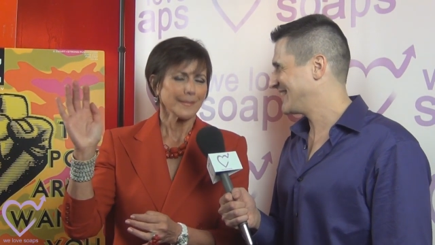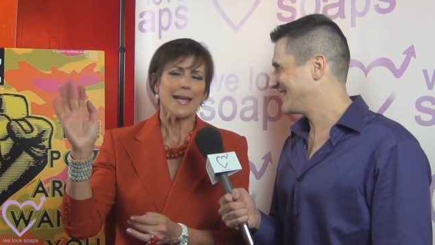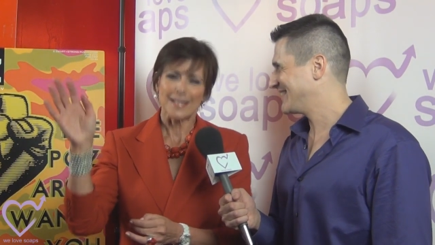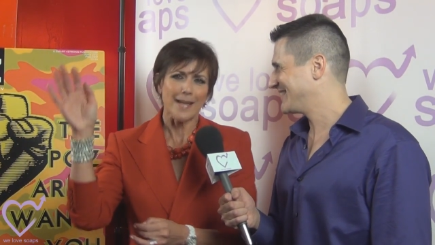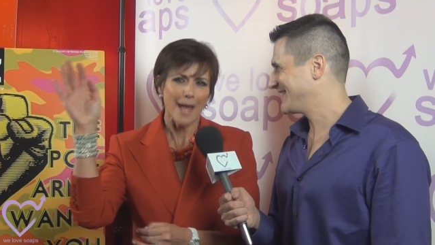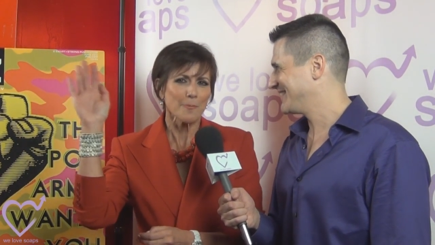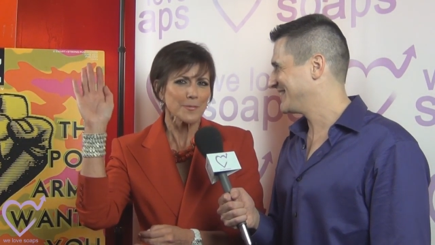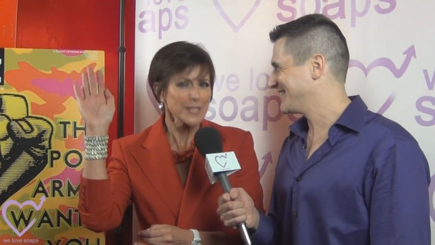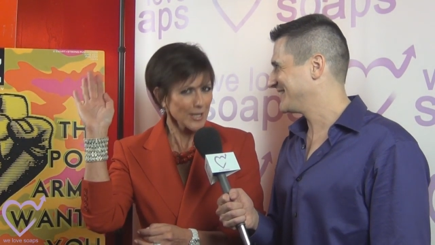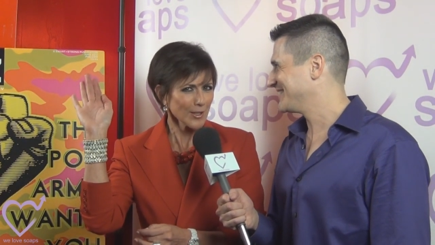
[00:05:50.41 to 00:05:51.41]
Speaker 1: Yes, I
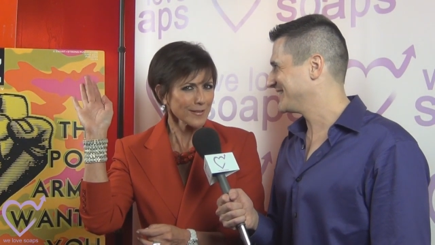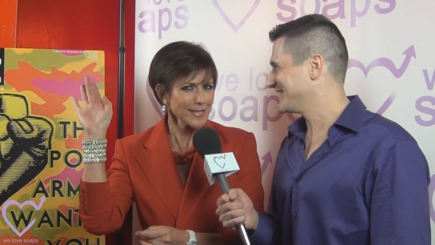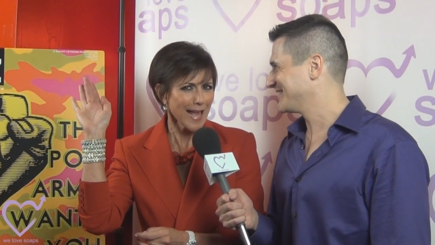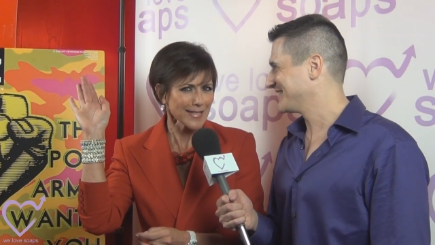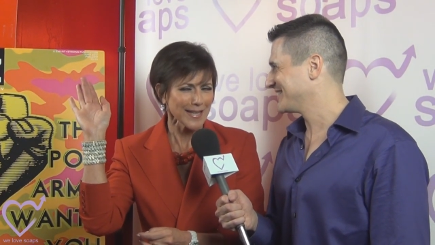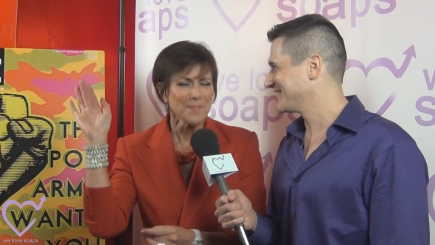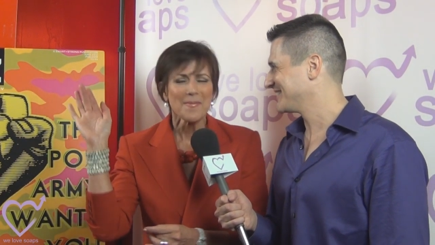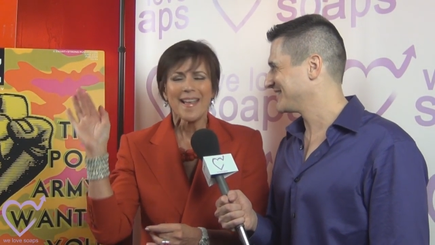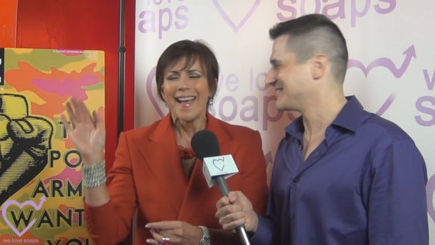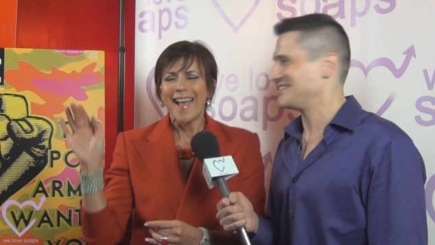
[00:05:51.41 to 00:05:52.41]
am still sassy,
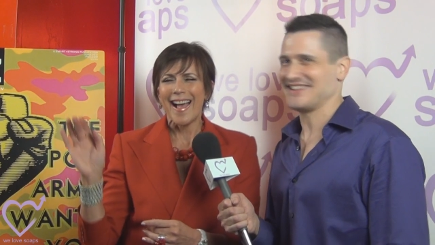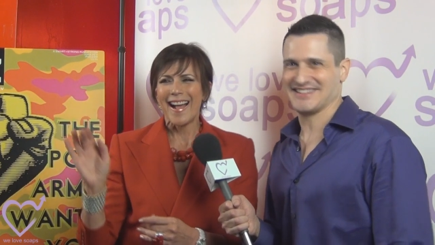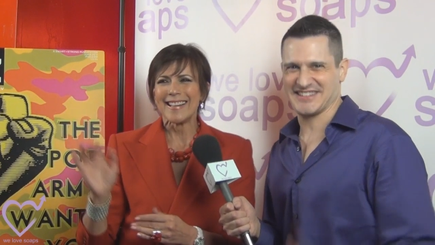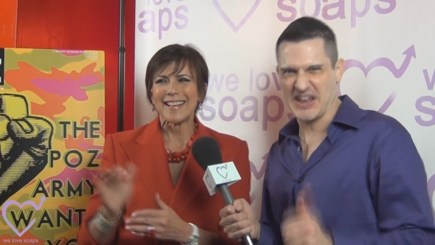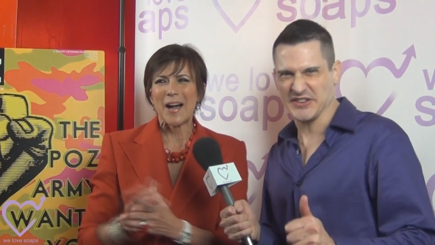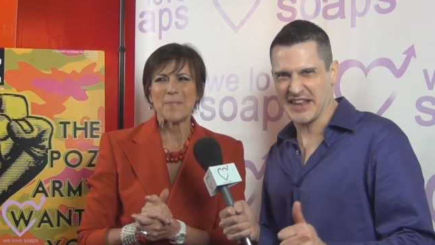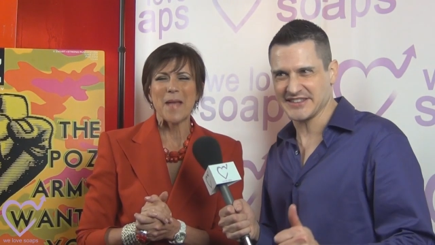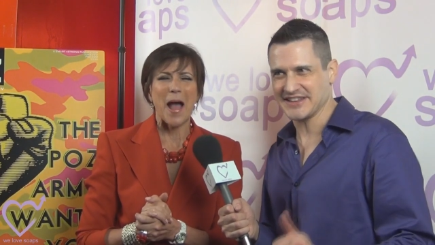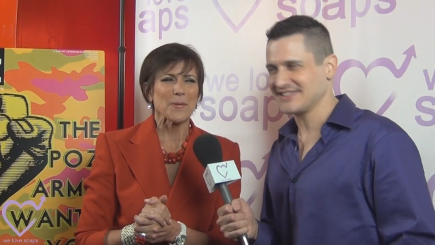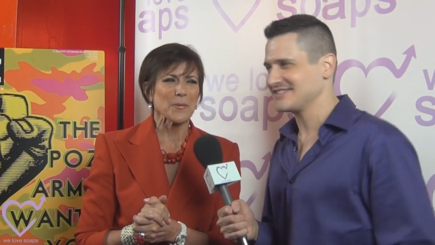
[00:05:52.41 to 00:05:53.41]
and um,
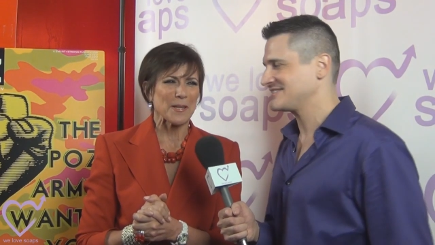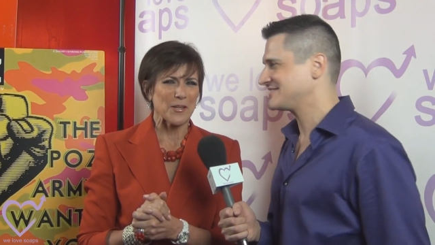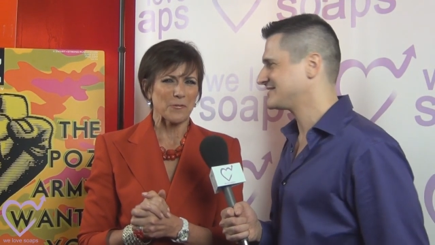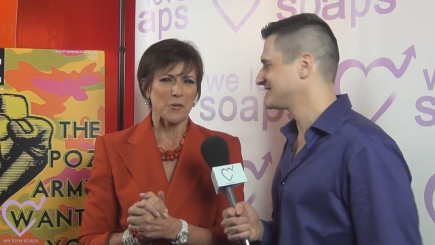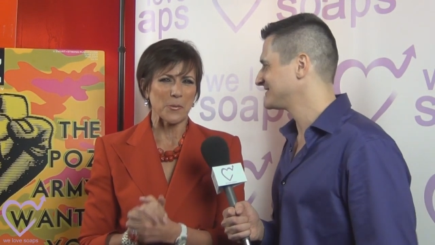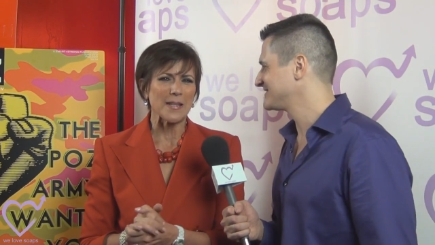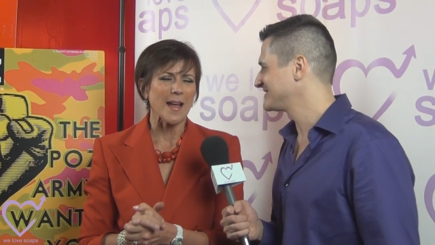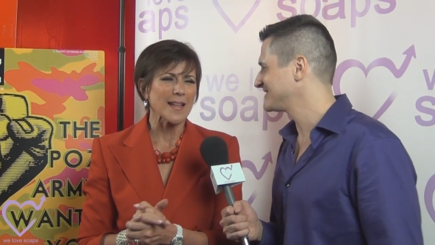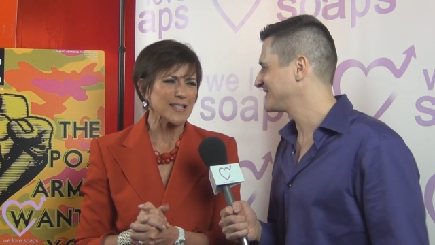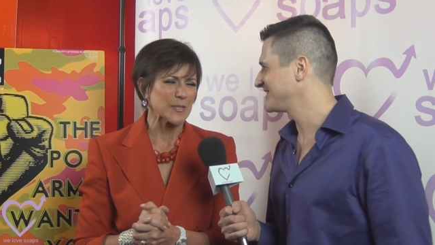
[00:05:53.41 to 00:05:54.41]
I will be there for three
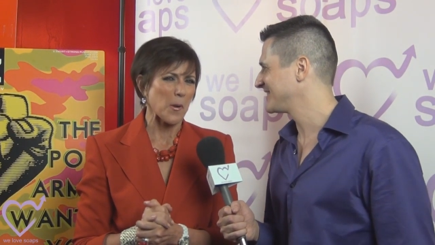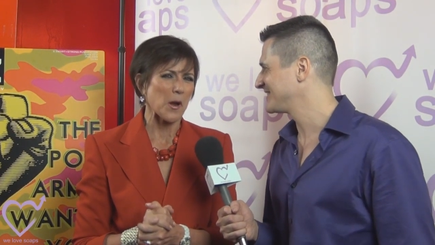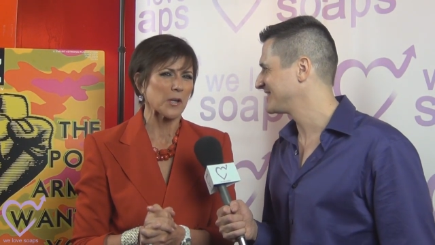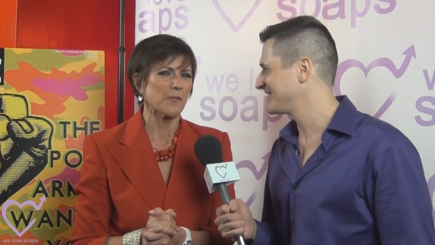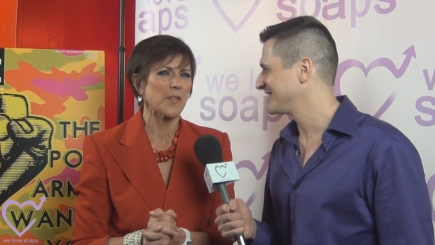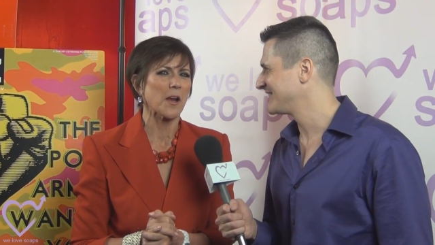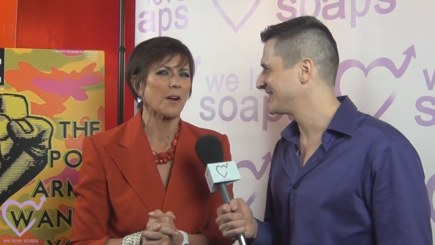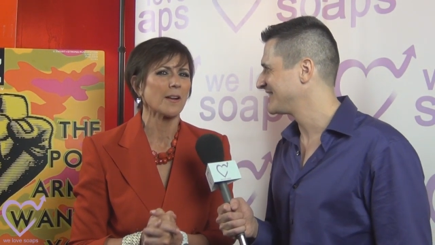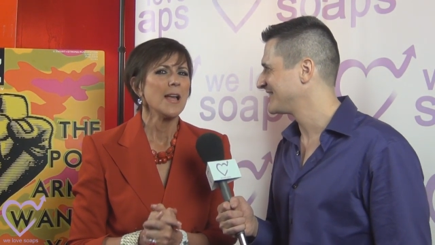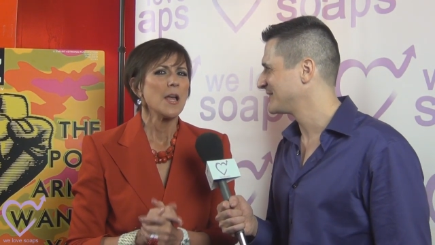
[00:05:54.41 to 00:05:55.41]
nights as a part of
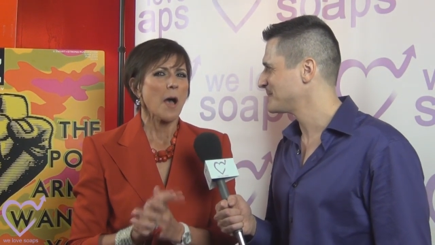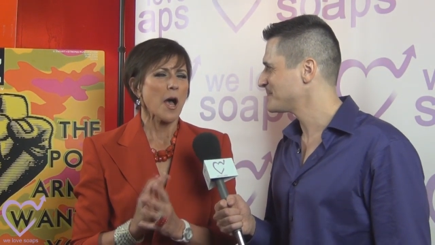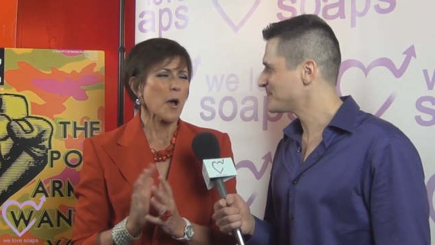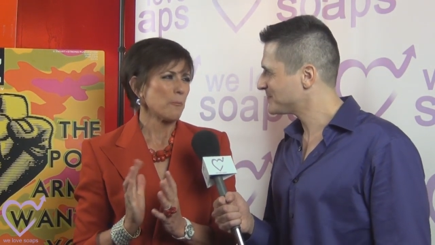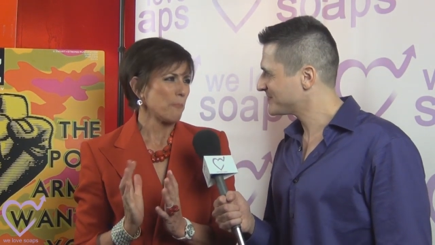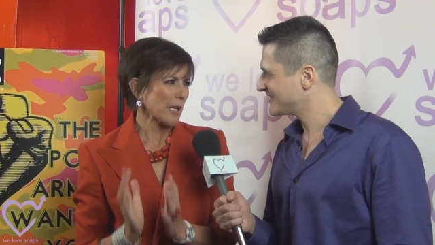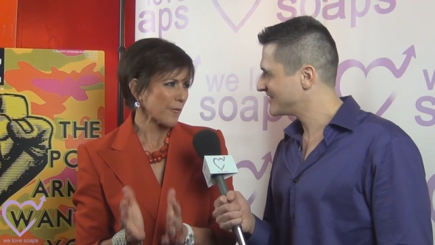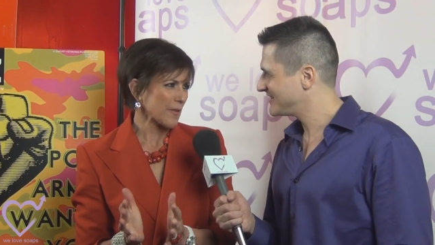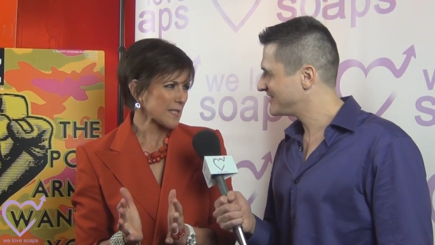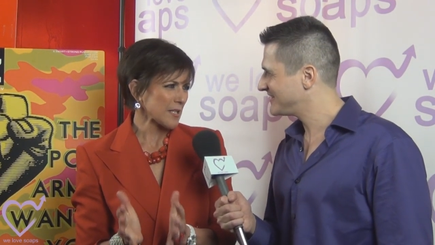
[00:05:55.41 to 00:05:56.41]
their um,
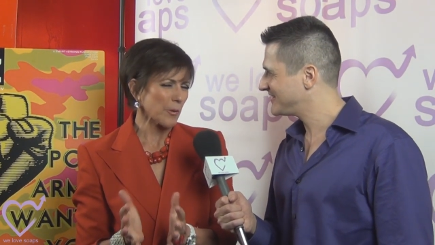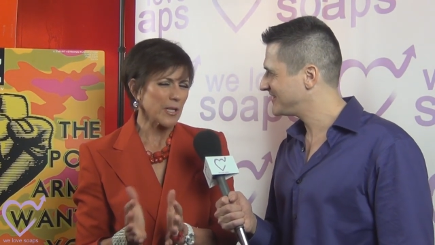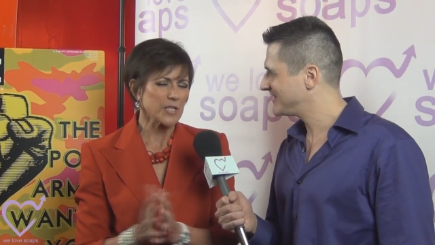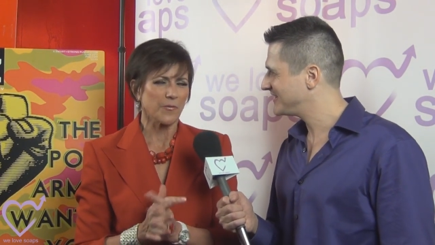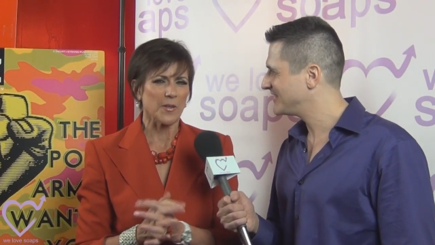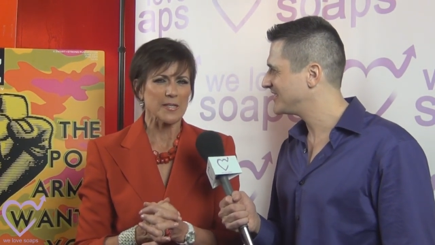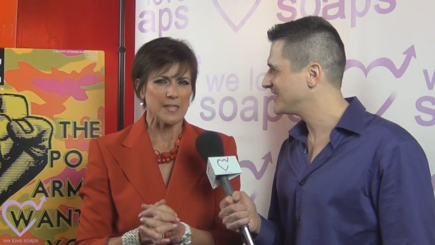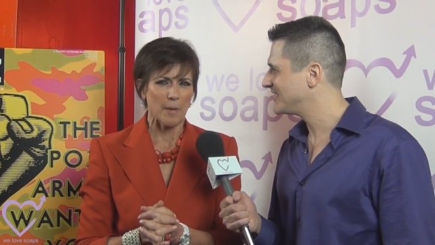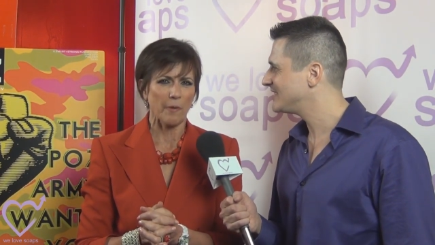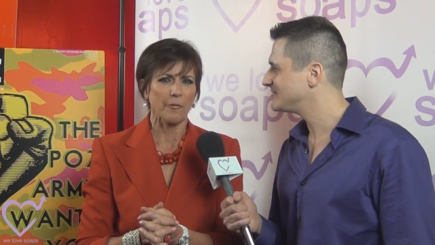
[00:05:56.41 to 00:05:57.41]
benefit series for the
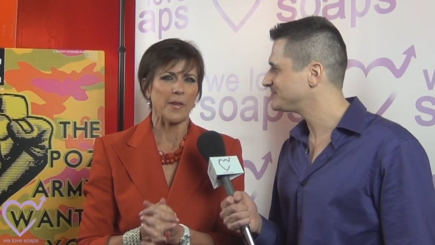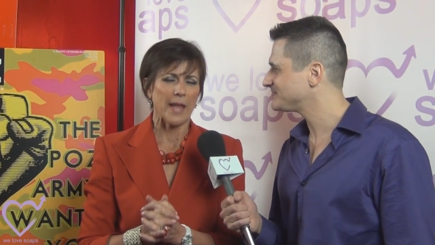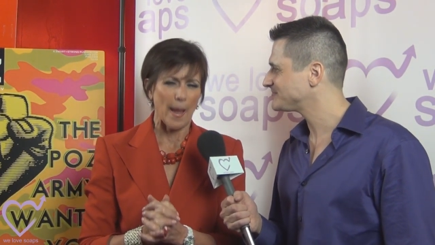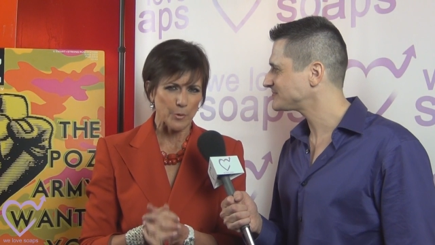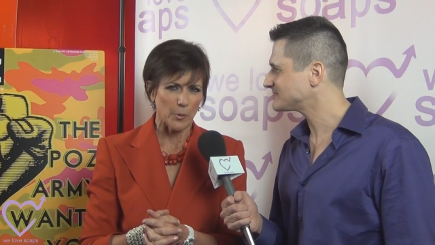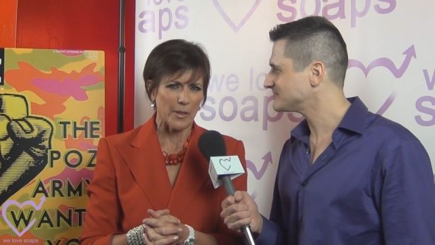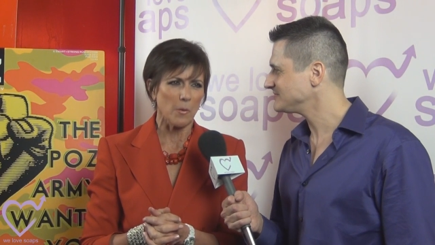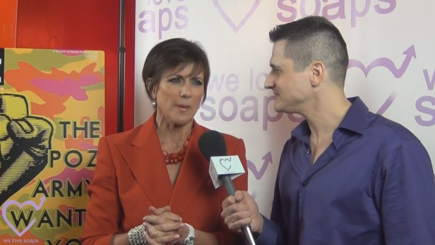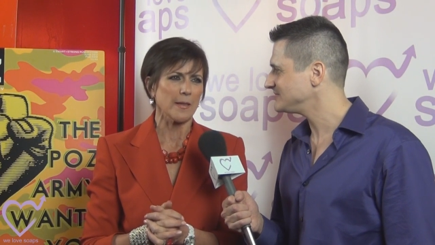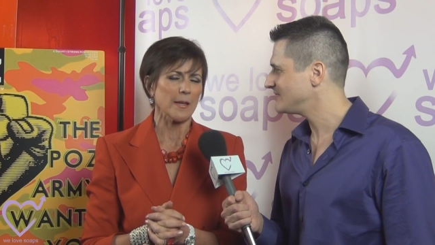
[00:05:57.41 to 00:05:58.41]
summer for the Cap
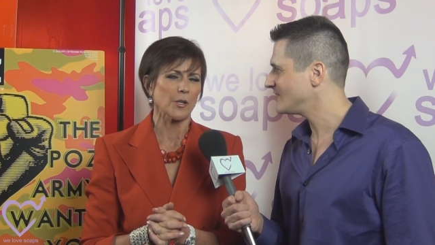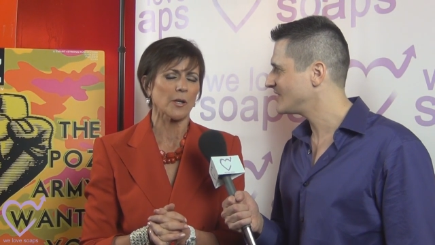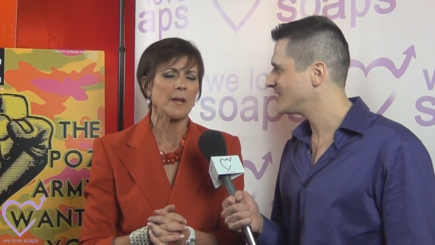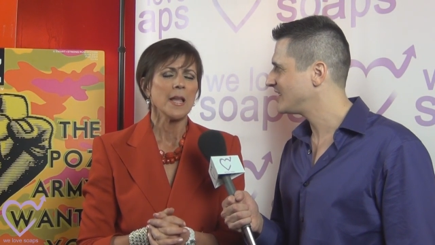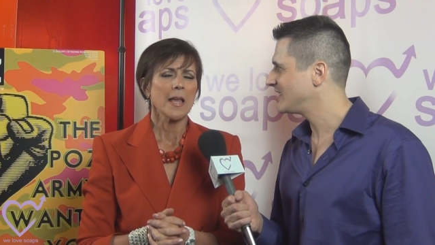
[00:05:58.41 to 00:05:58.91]
21 Theater.